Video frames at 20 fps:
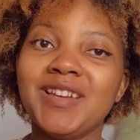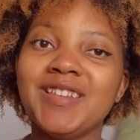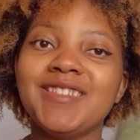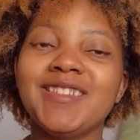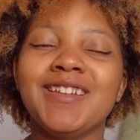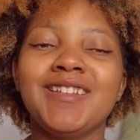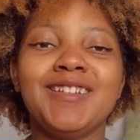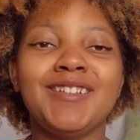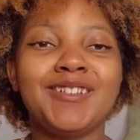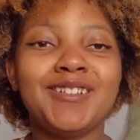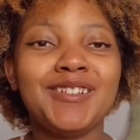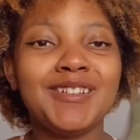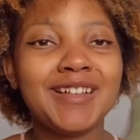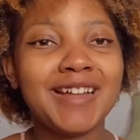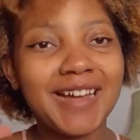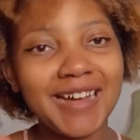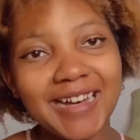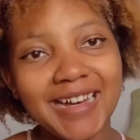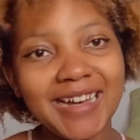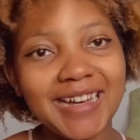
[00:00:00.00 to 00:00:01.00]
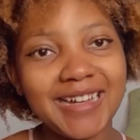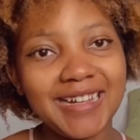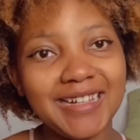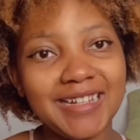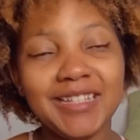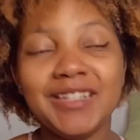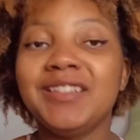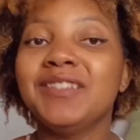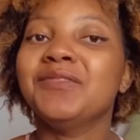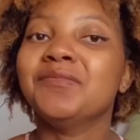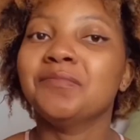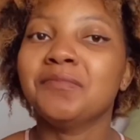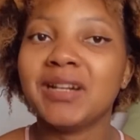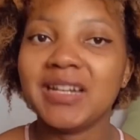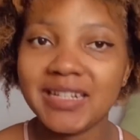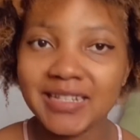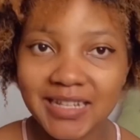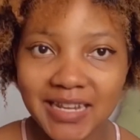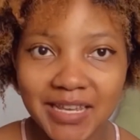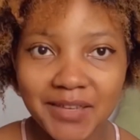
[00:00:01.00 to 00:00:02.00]
channel, hi,
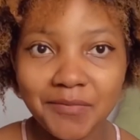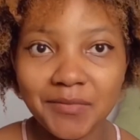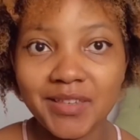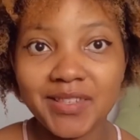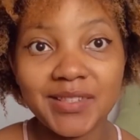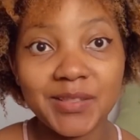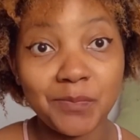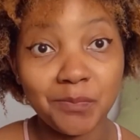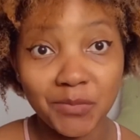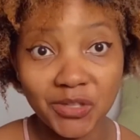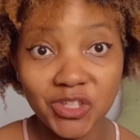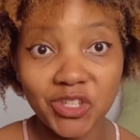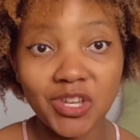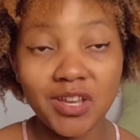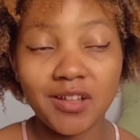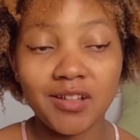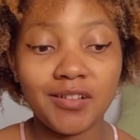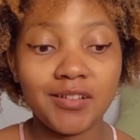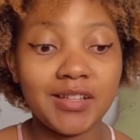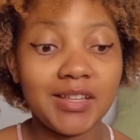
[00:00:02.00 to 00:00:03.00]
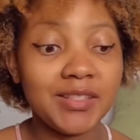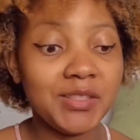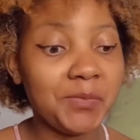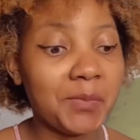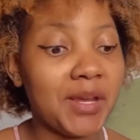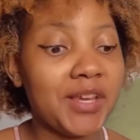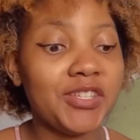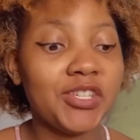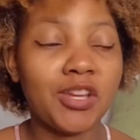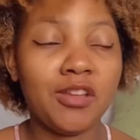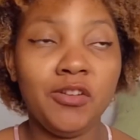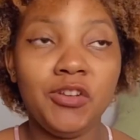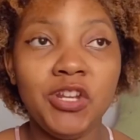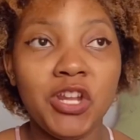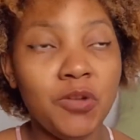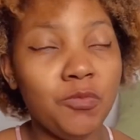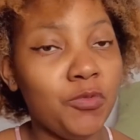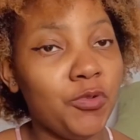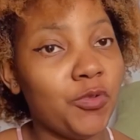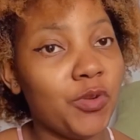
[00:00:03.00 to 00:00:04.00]
my name is Michelle, as my channel
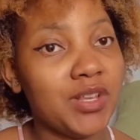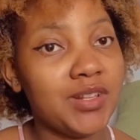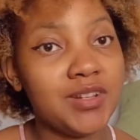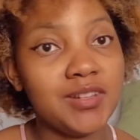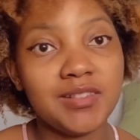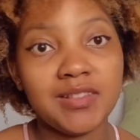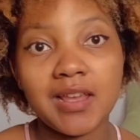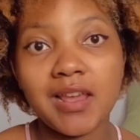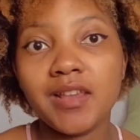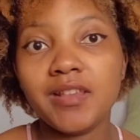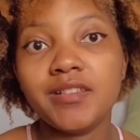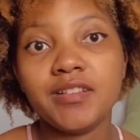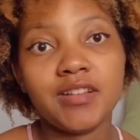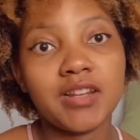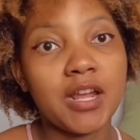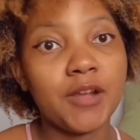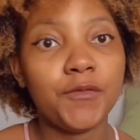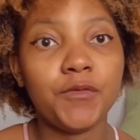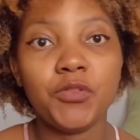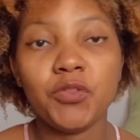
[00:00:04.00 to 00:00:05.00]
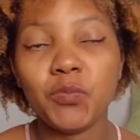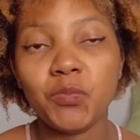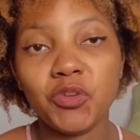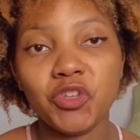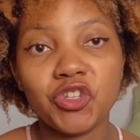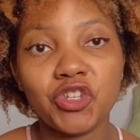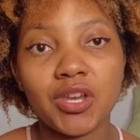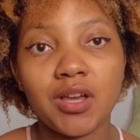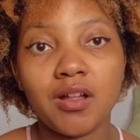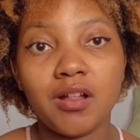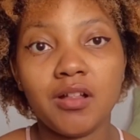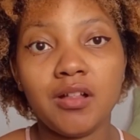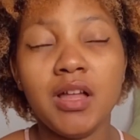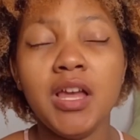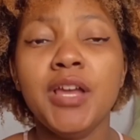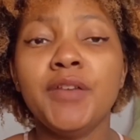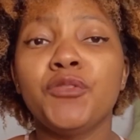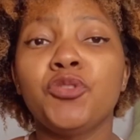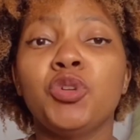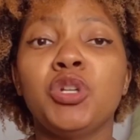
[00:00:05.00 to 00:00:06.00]
name already says, Life with Michelle.
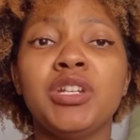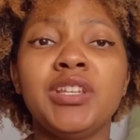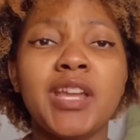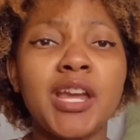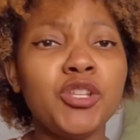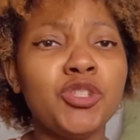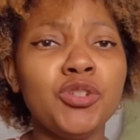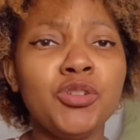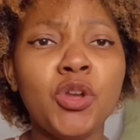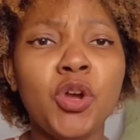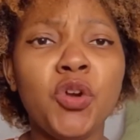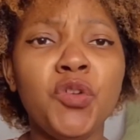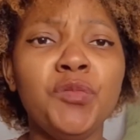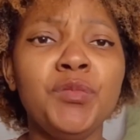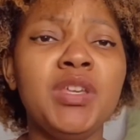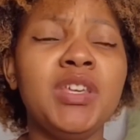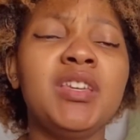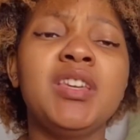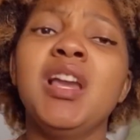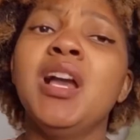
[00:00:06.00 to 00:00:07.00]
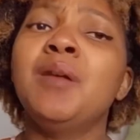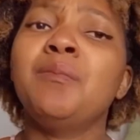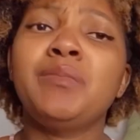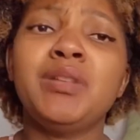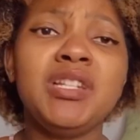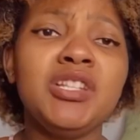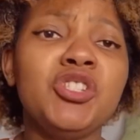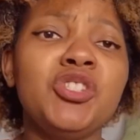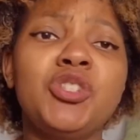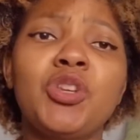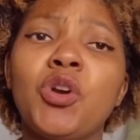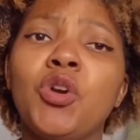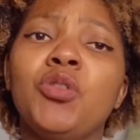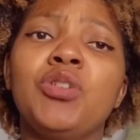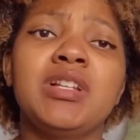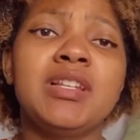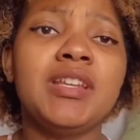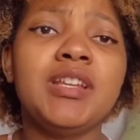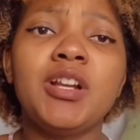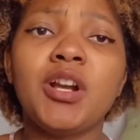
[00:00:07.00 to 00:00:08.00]
If you want to get to know me, please go
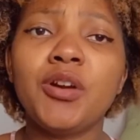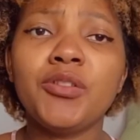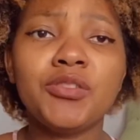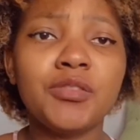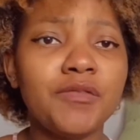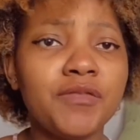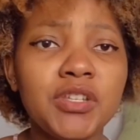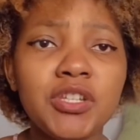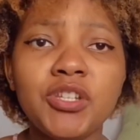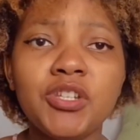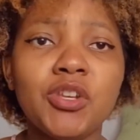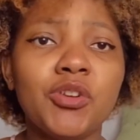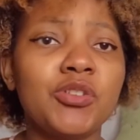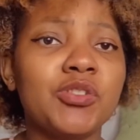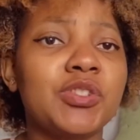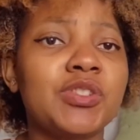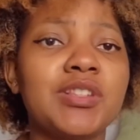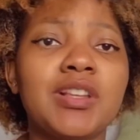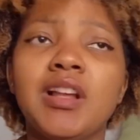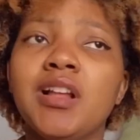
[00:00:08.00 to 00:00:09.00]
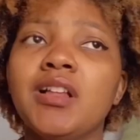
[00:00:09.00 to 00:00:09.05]
click on the videos